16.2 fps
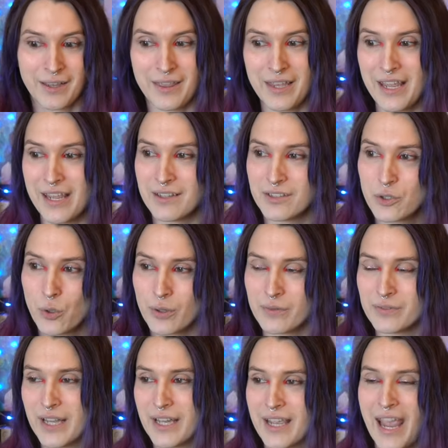the sort
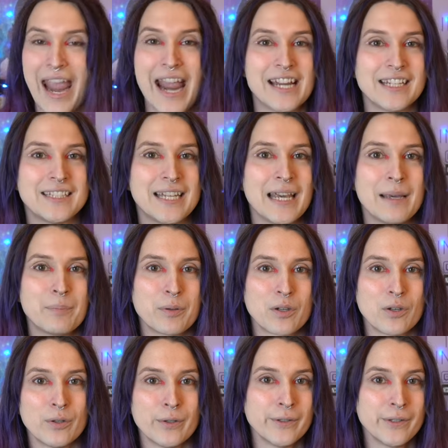of, like,
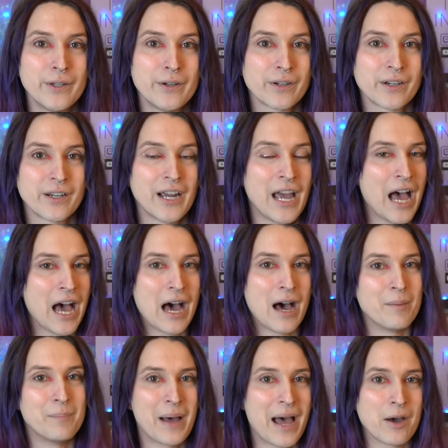atypical look
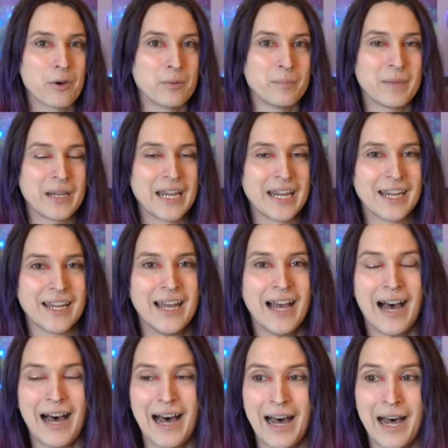about me.
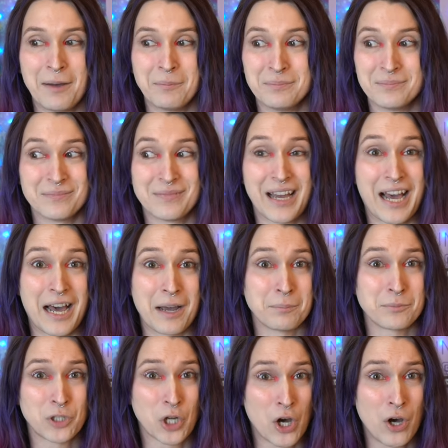
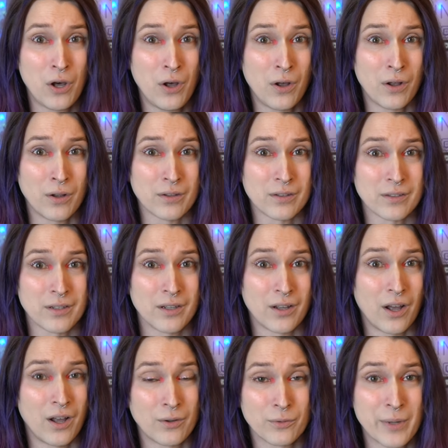I'm tall.
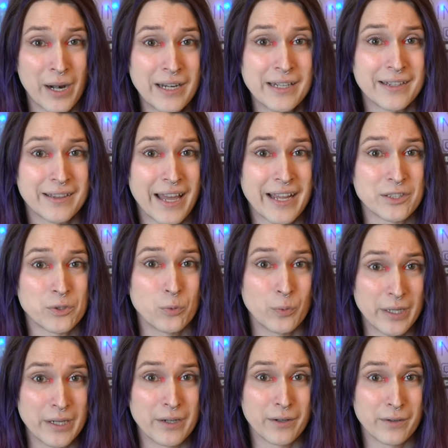Already that's
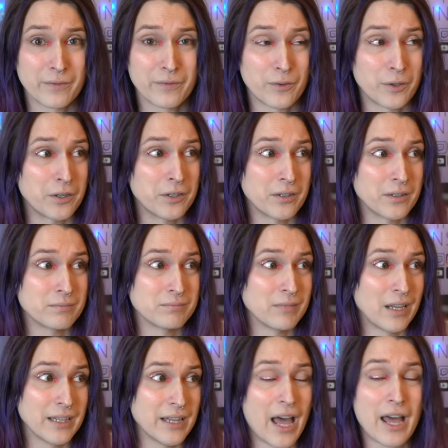weird for
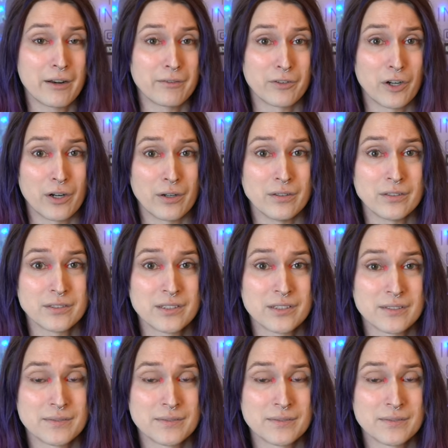a lot of girls.